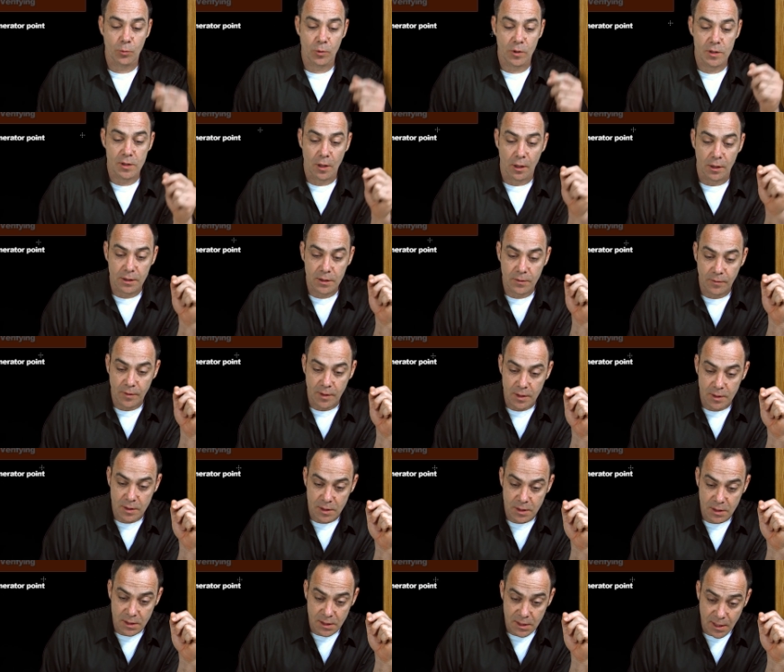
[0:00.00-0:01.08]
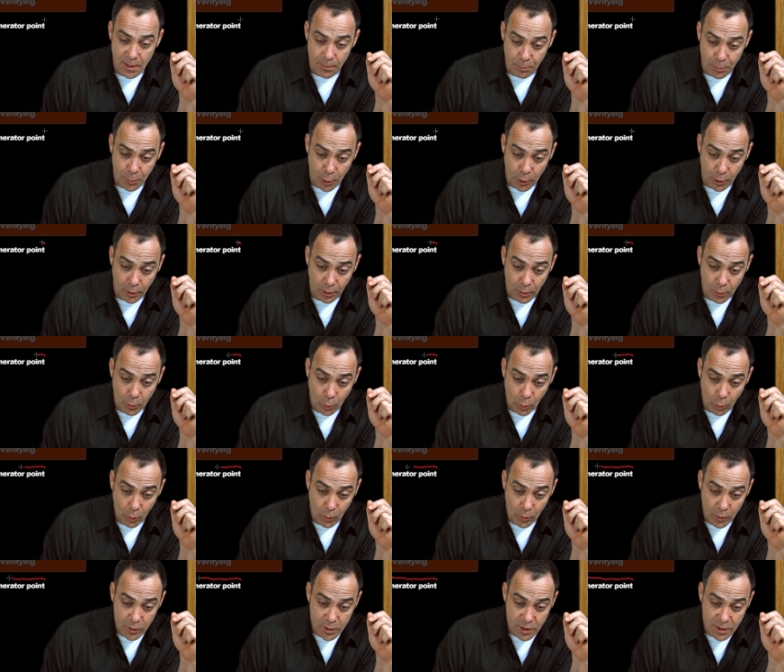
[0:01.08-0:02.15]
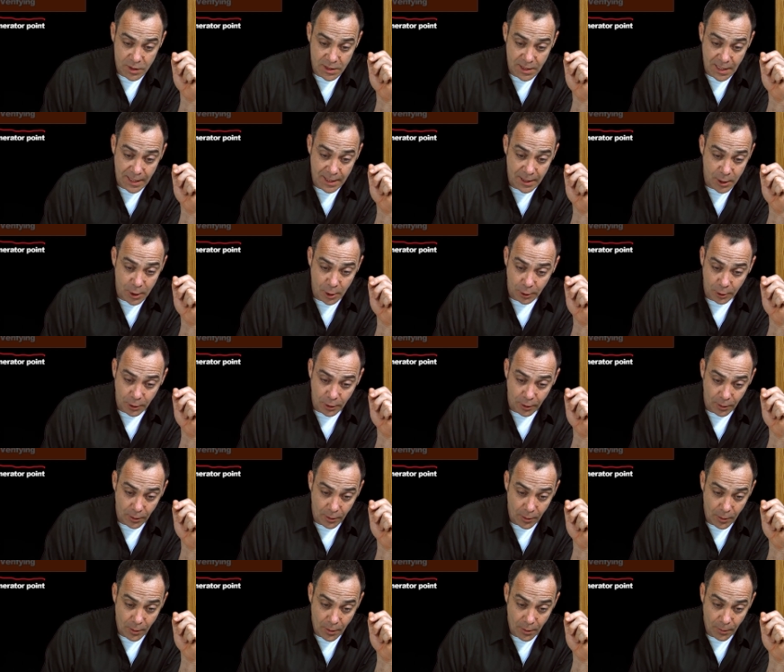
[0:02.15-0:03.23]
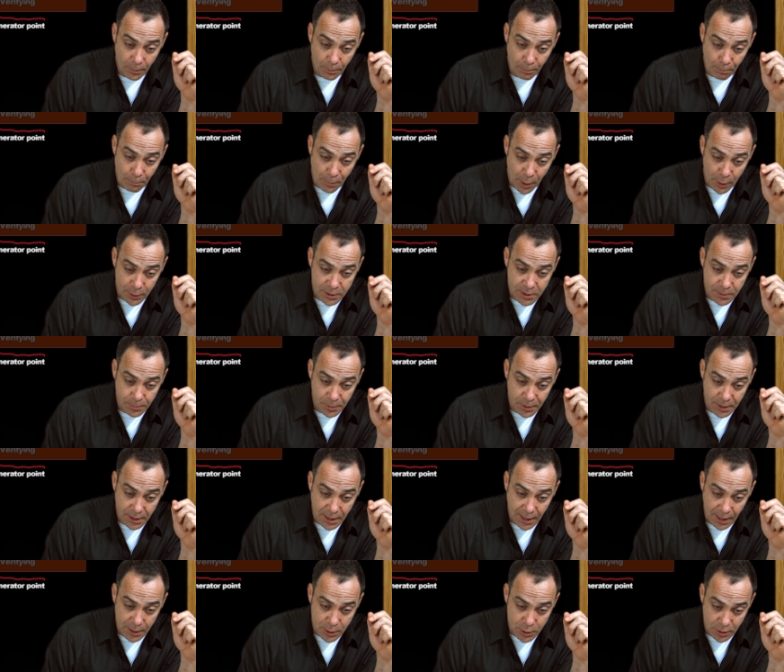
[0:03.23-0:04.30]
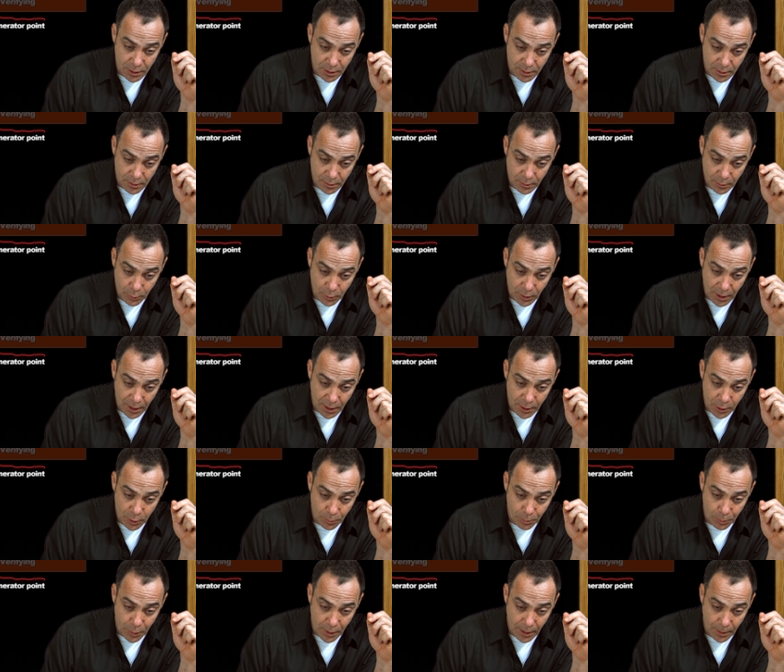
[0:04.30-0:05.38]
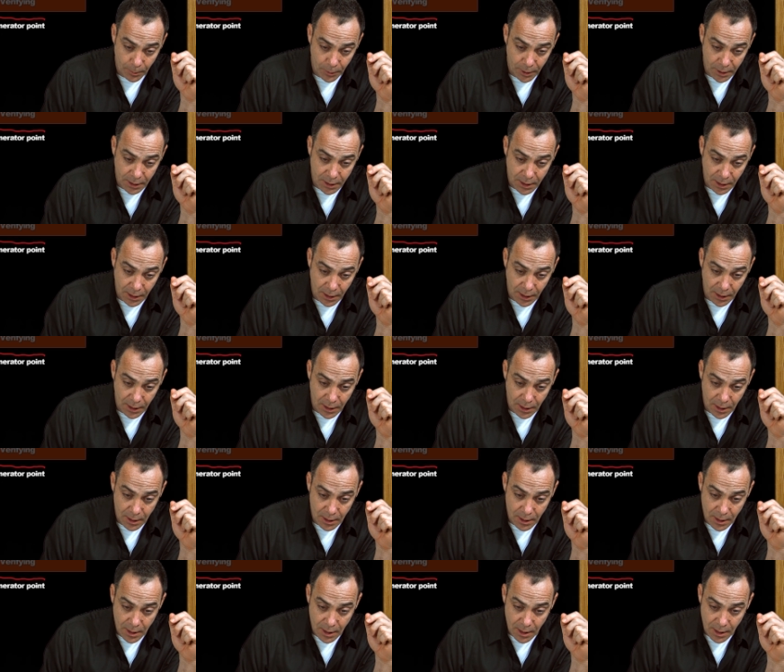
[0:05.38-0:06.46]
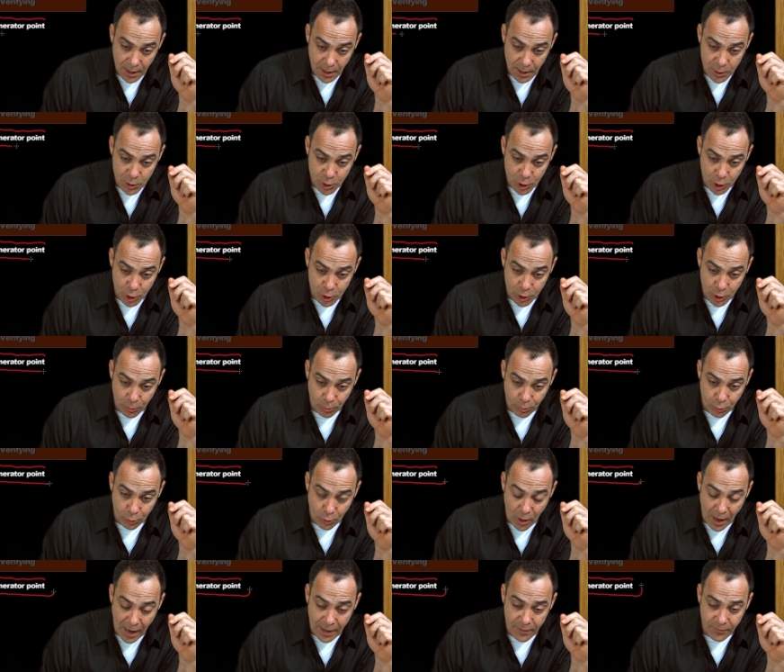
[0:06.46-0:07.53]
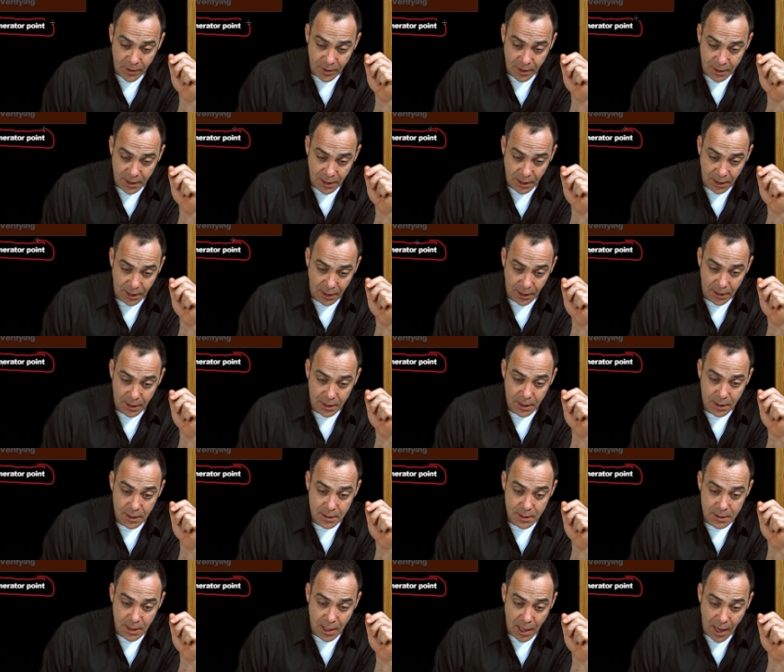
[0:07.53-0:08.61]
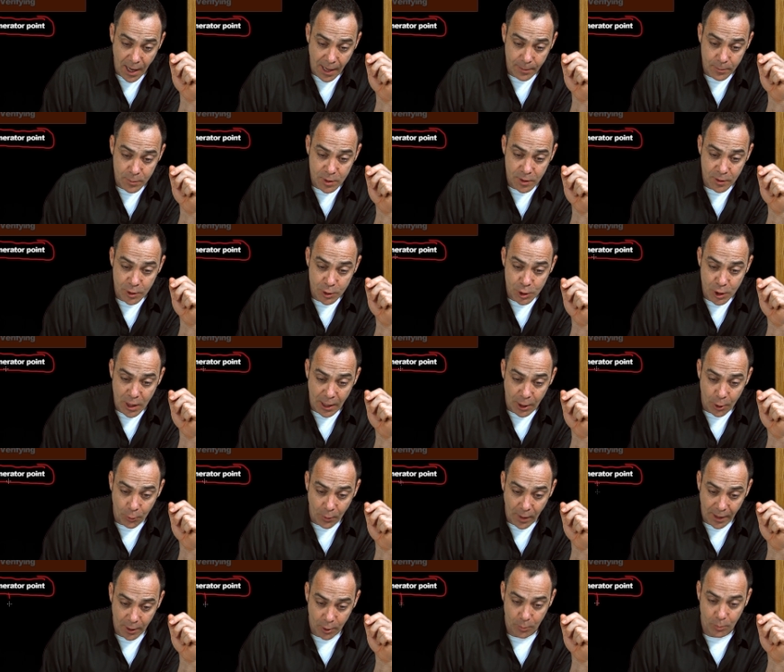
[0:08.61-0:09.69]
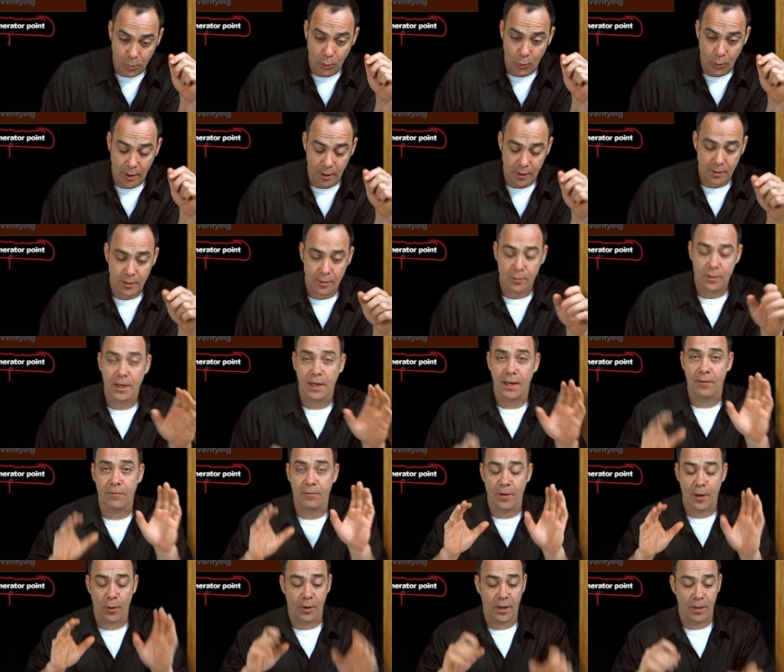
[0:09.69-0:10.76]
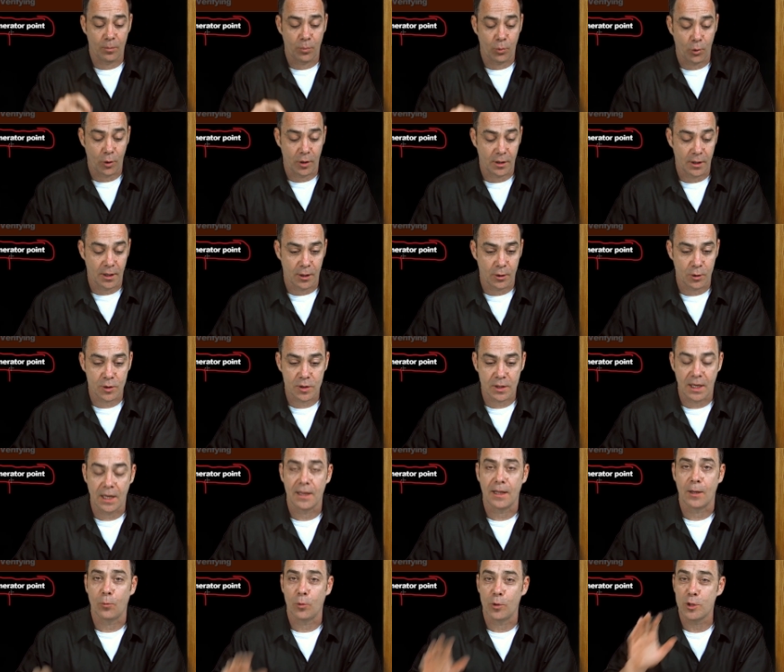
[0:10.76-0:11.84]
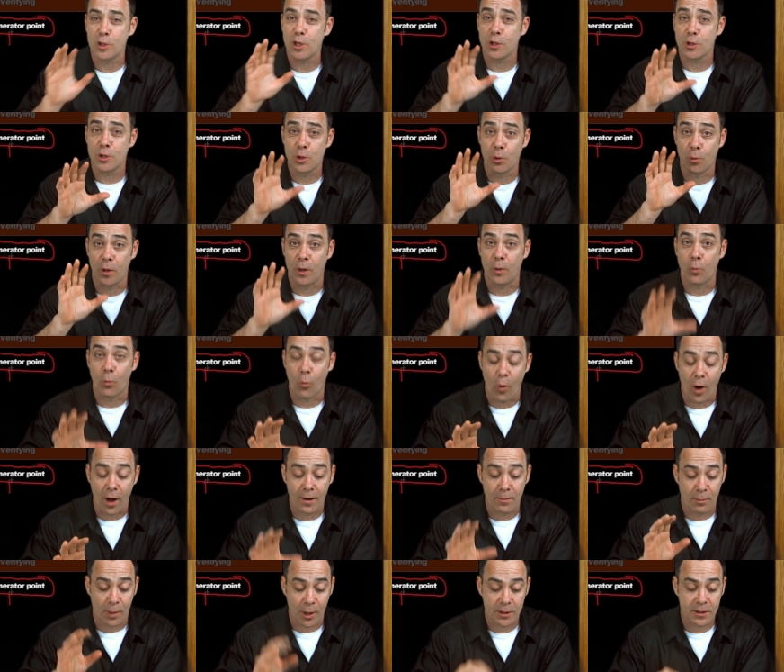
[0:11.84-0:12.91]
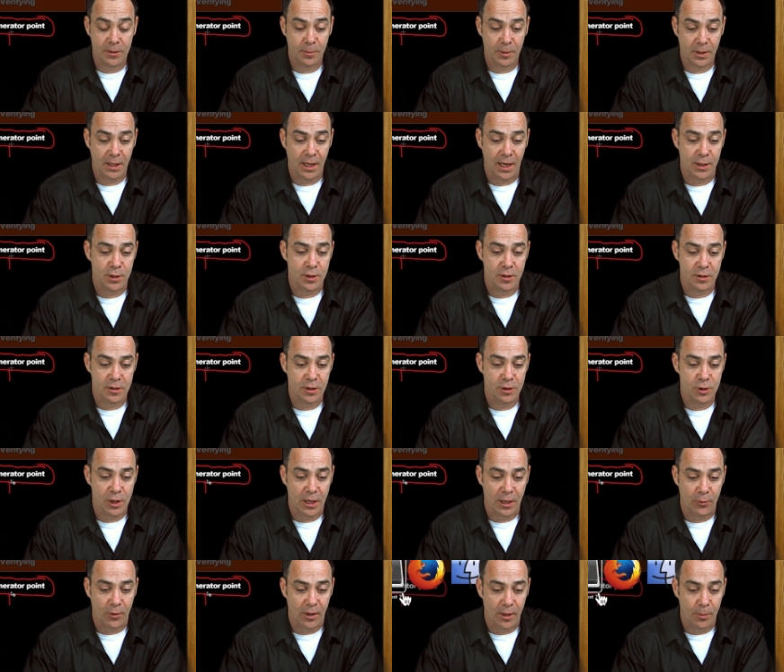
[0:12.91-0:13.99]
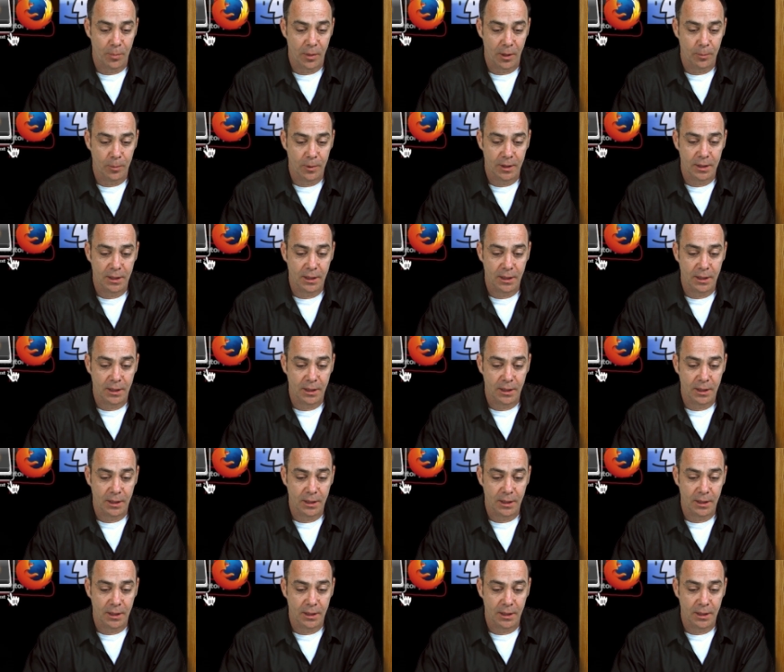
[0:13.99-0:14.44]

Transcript: result of this simple, singular multiplication. Okay, your public key is just your private key times the generator point. Okay, very important to understand that we're just doing one multiplication to generate a public